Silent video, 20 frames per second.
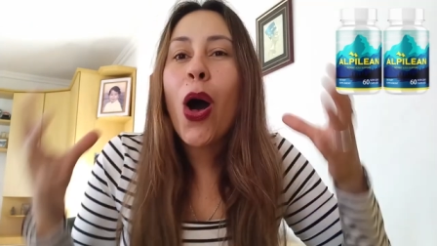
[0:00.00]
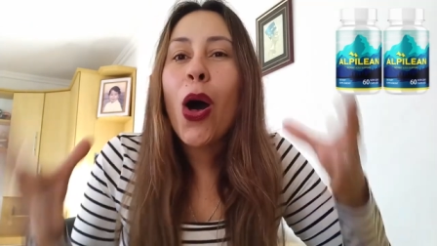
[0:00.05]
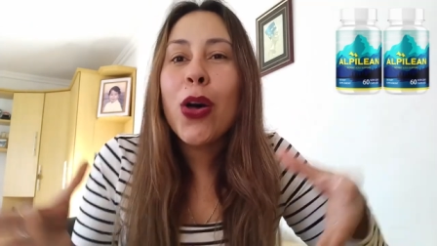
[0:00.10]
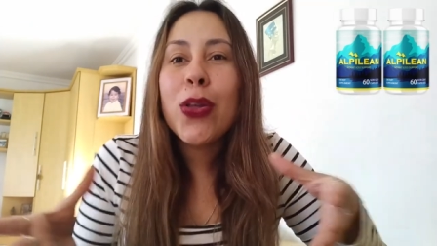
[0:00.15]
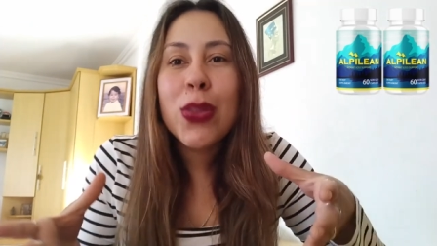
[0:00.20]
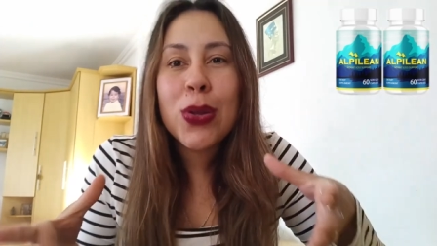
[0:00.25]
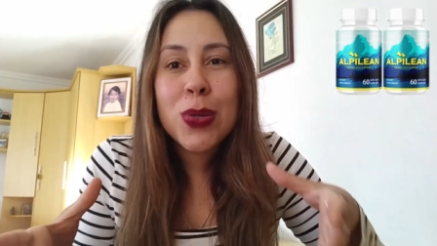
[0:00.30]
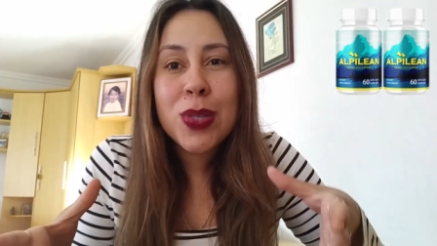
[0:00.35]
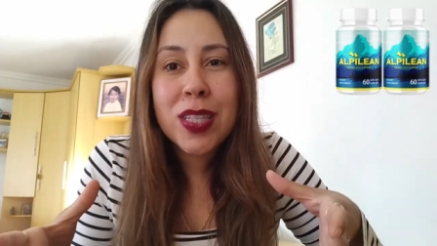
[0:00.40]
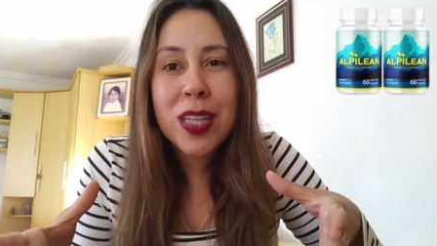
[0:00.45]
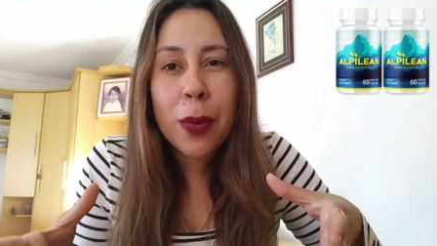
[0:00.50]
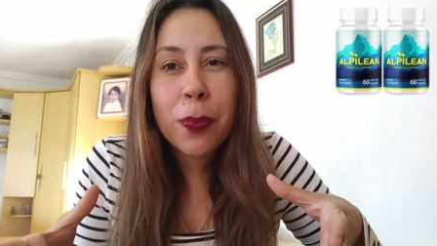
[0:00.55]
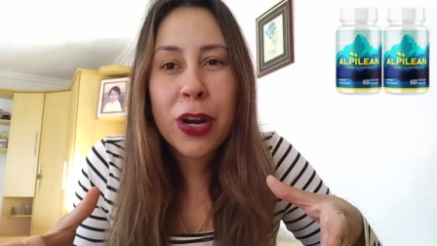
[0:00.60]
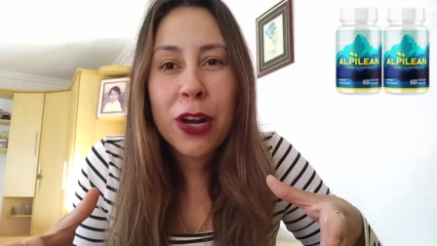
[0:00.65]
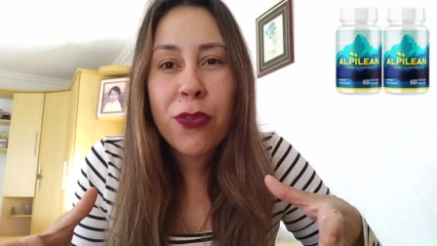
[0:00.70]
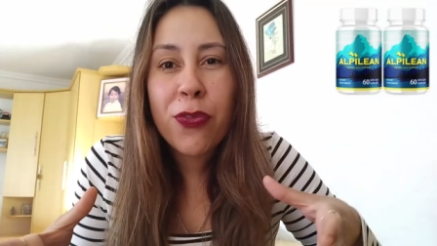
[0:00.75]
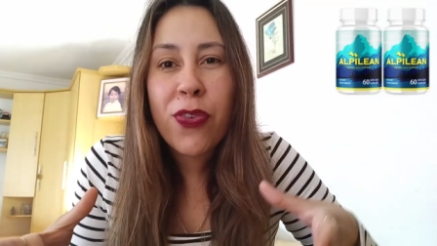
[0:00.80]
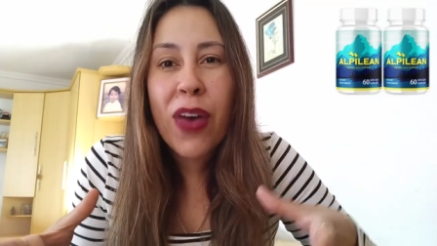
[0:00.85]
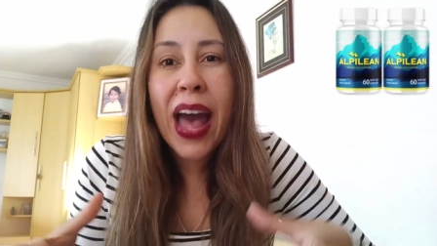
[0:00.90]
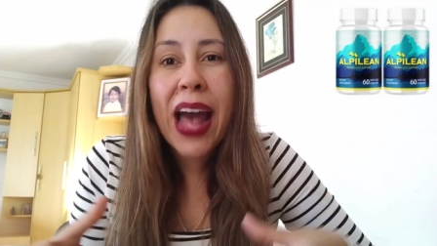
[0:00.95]
all those
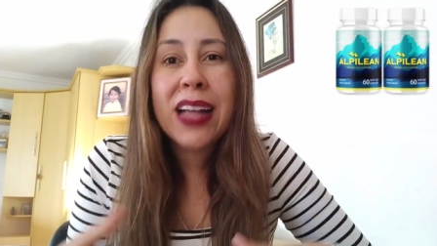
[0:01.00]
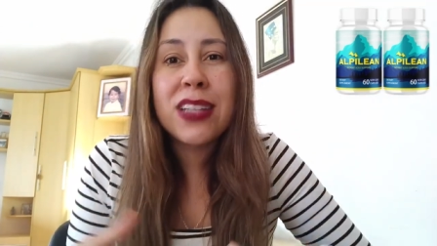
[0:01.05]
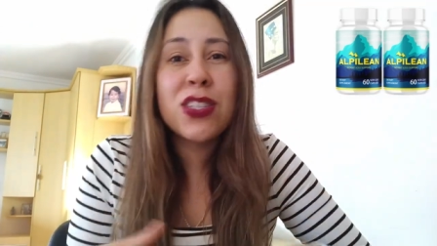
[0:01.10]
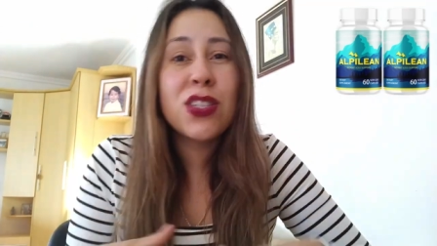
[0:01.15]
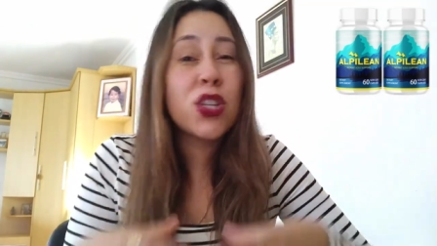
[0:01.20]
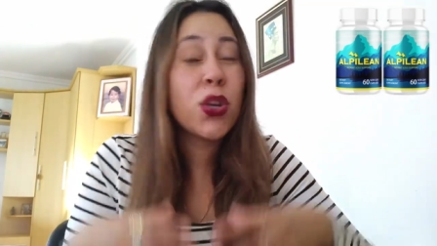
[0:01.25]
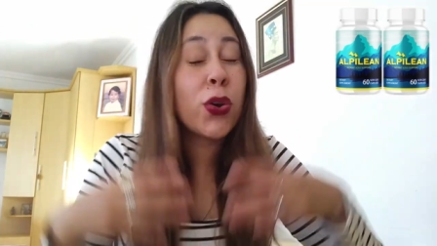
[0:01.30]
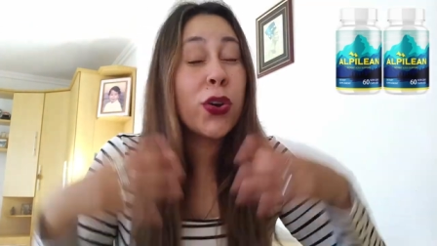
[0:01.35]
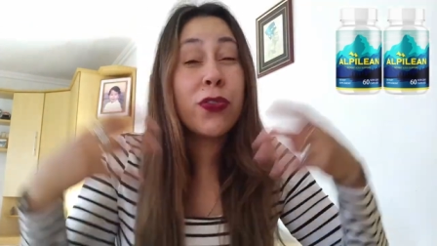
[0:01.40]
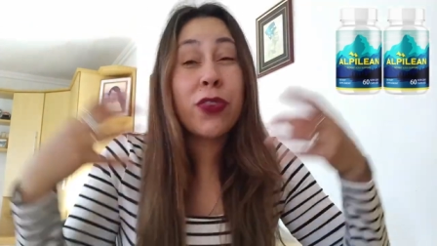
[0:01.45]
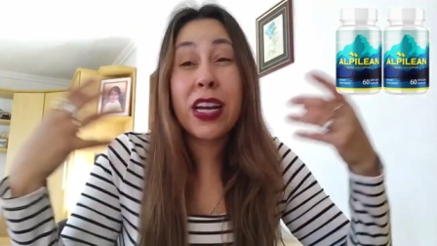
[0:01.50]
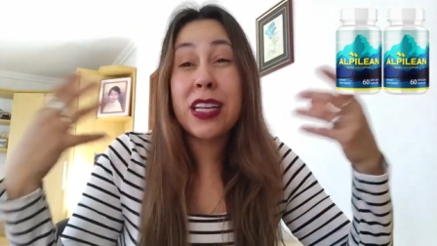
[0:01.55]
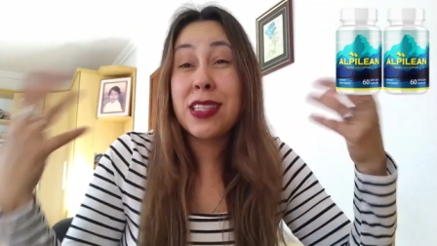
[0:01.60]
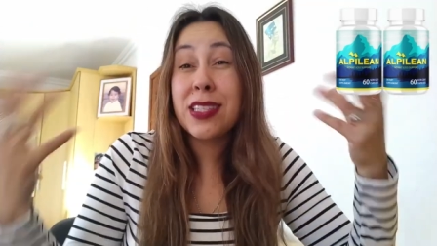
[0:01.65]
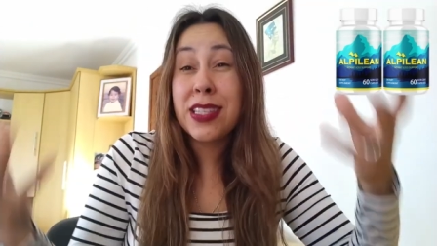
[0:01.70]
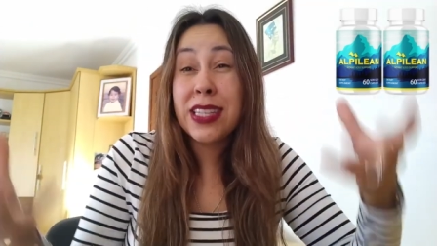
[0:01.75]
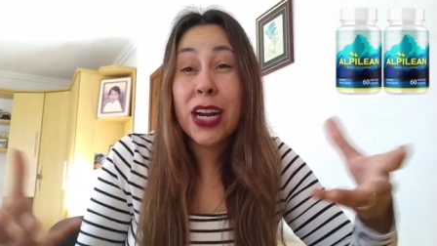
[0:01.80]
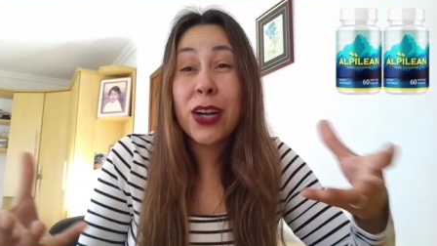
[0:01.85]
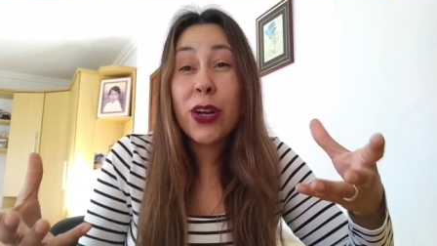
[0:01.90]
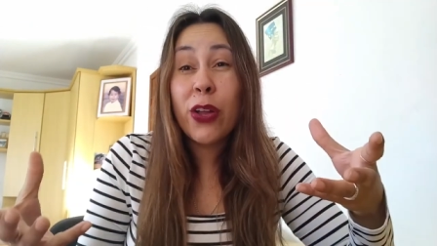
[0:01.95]
stubborn fats, your
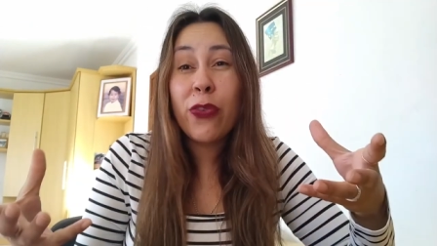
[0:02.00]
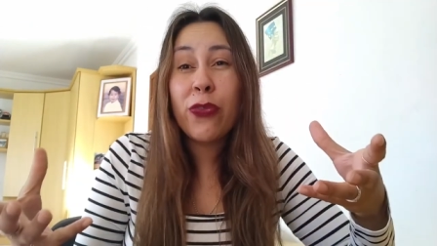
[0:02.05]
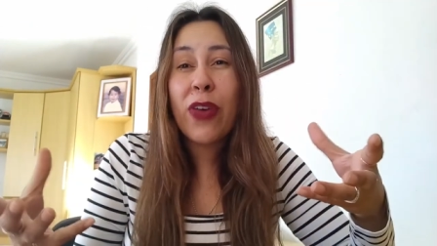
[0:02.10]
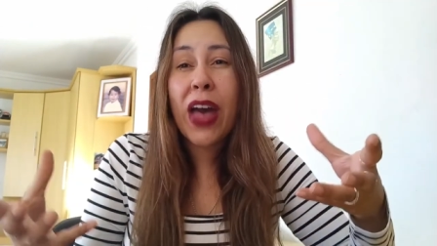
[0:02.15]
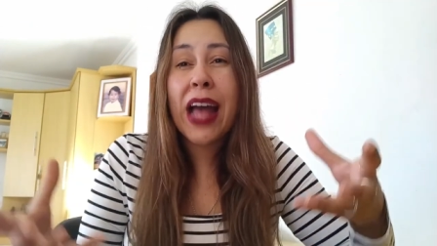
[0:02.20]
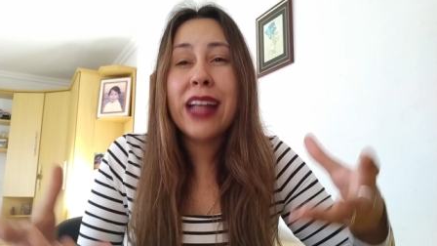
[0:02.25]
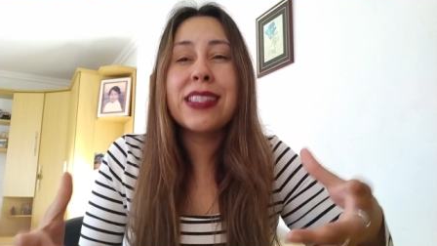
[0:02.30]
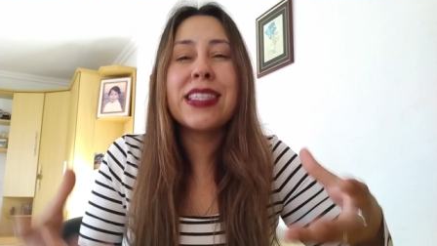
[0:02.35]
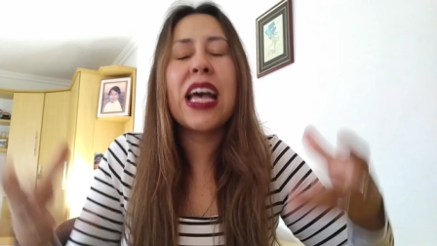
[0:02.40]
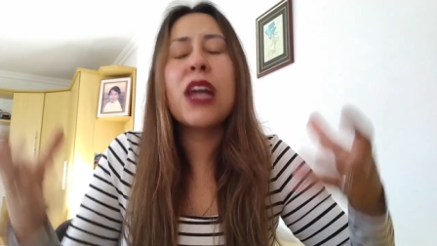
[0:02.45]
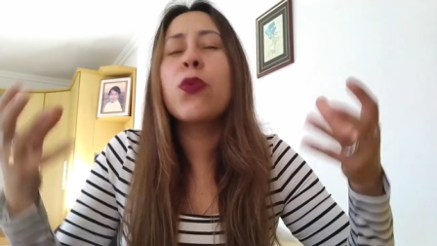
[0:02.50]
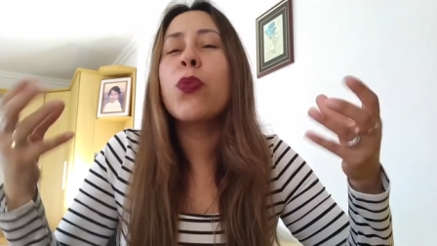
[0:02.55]
visceral fats,